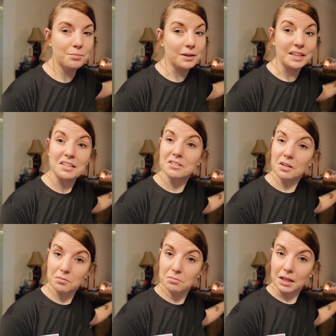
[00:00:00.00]
but that's
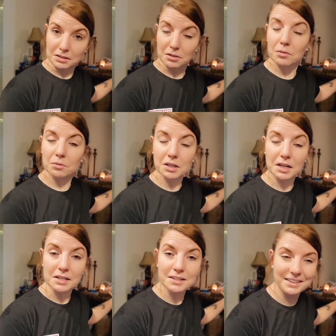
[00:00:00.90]
not that's not what it
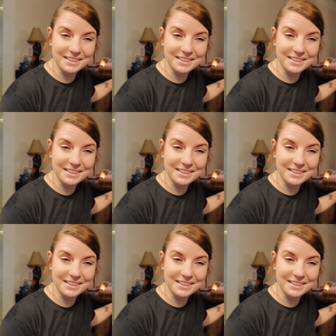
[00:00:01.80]
is.